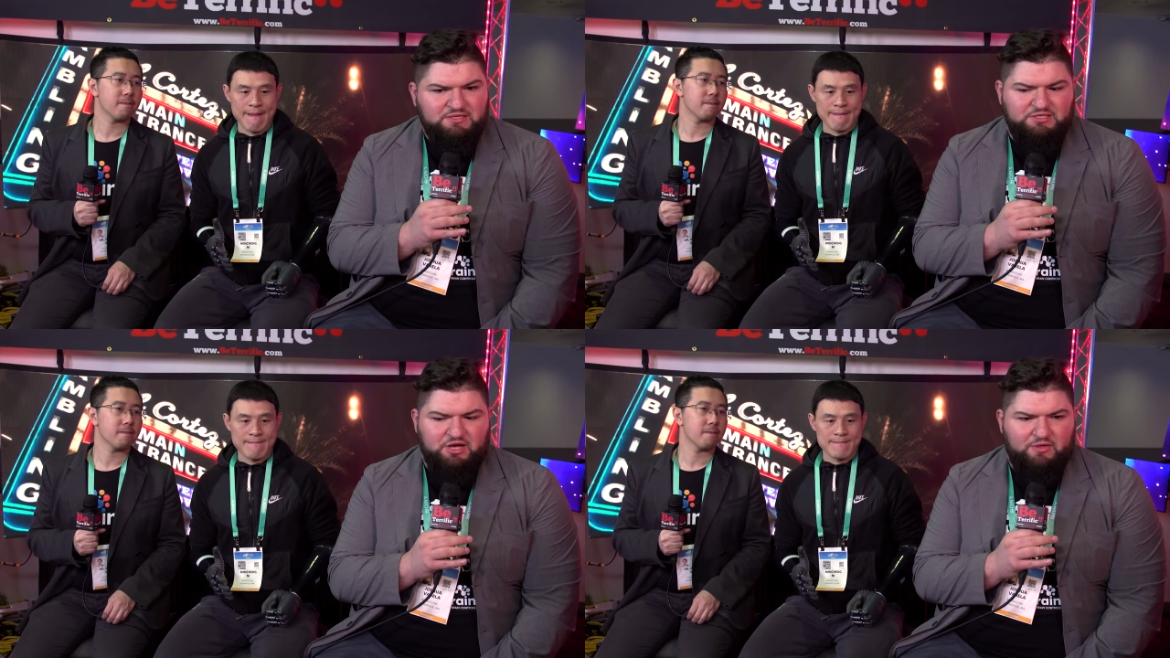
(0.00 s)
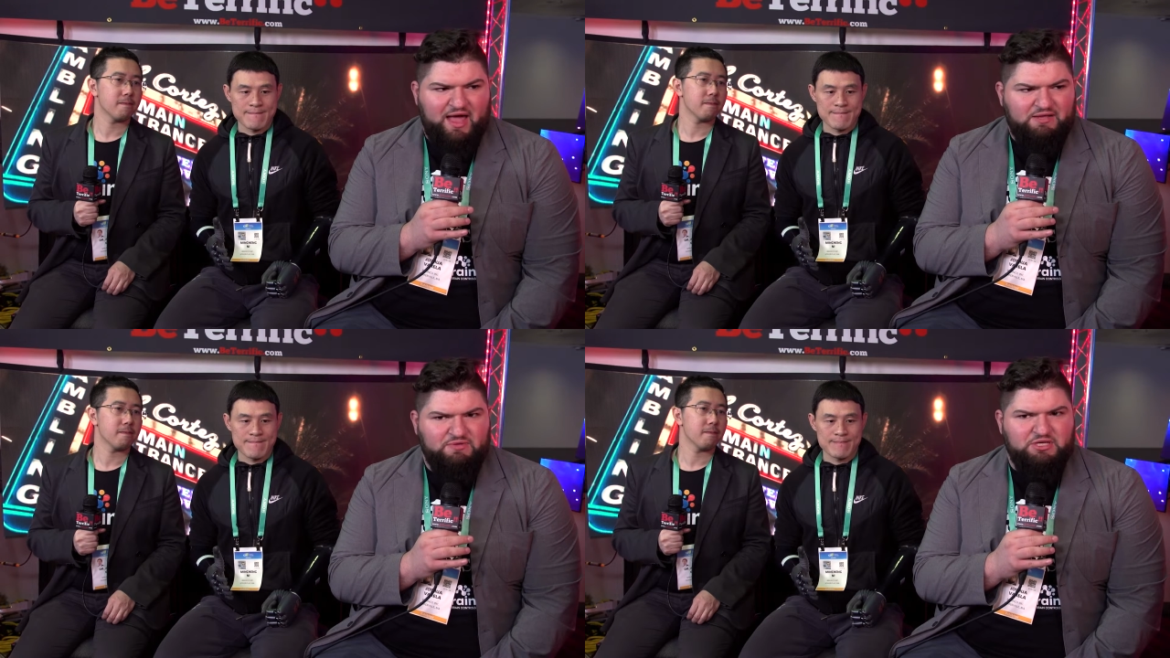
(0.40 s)
Speaker 1: So
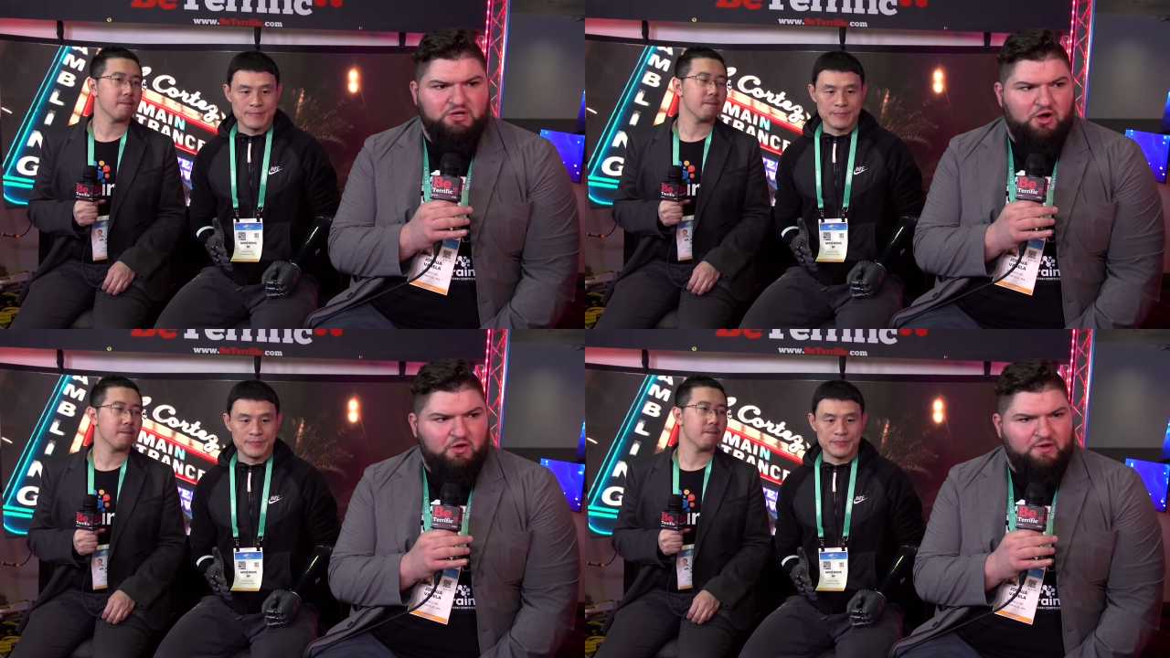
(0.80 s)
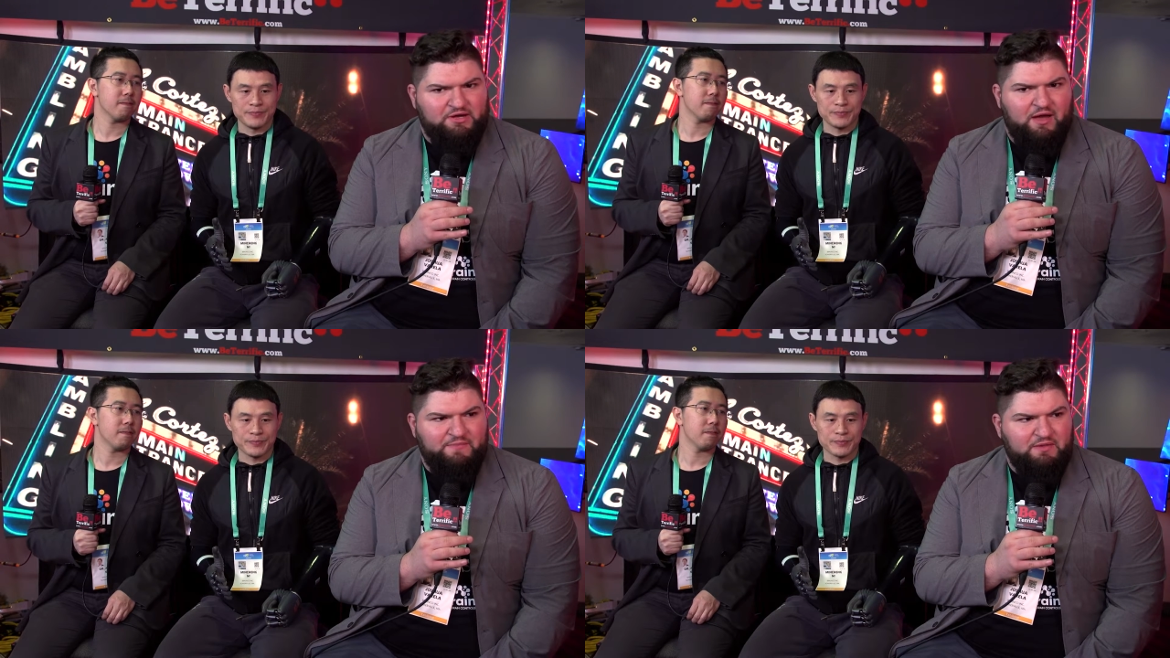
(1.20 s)
that was a goal of
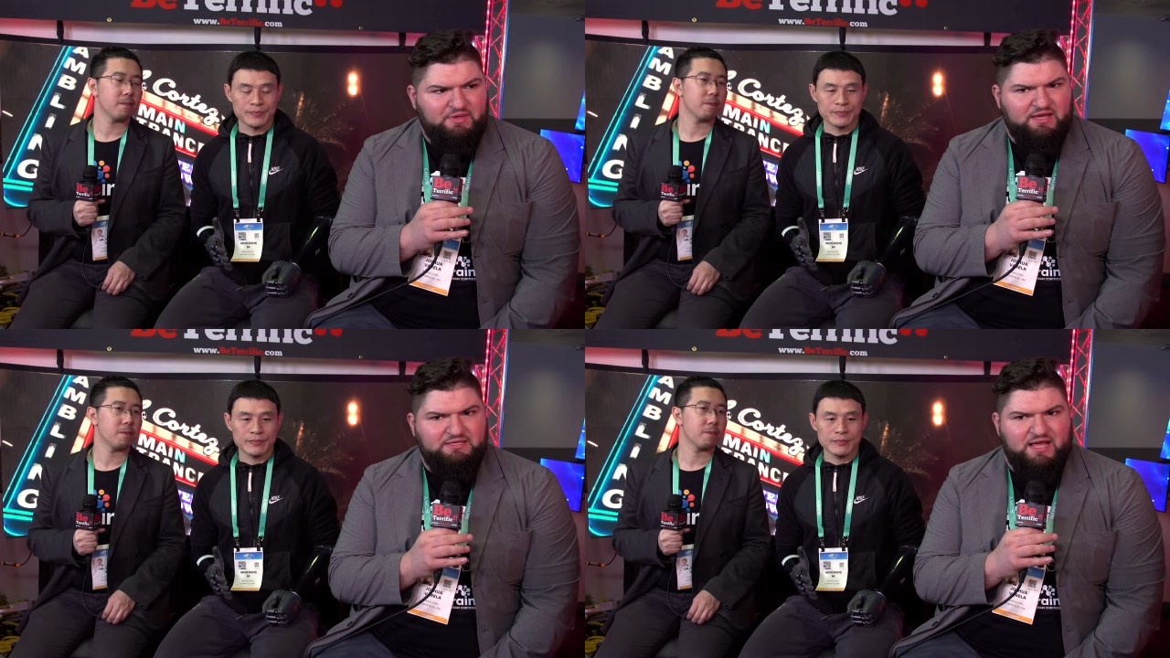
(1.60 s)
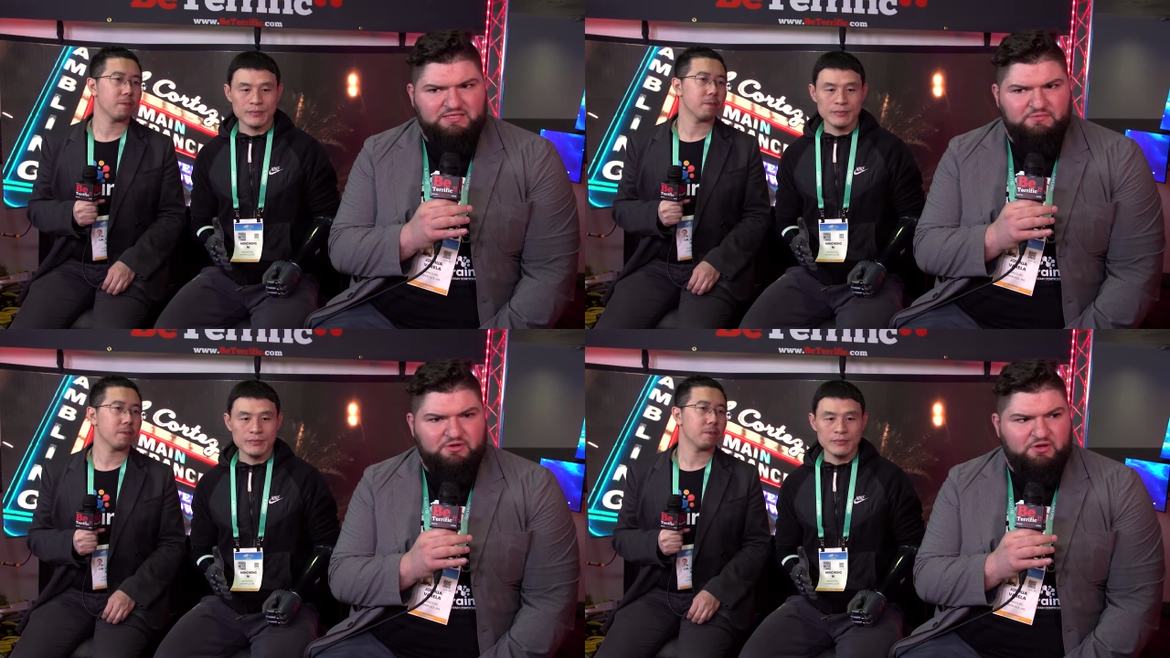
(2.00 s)
our company to be
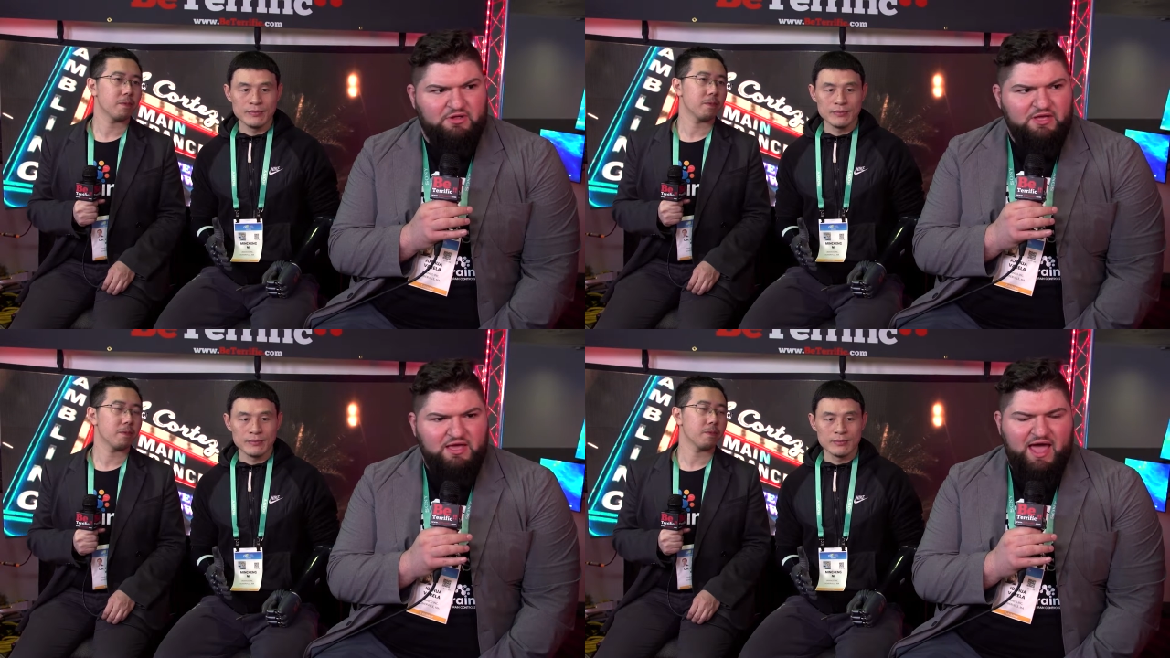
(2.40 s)
accessible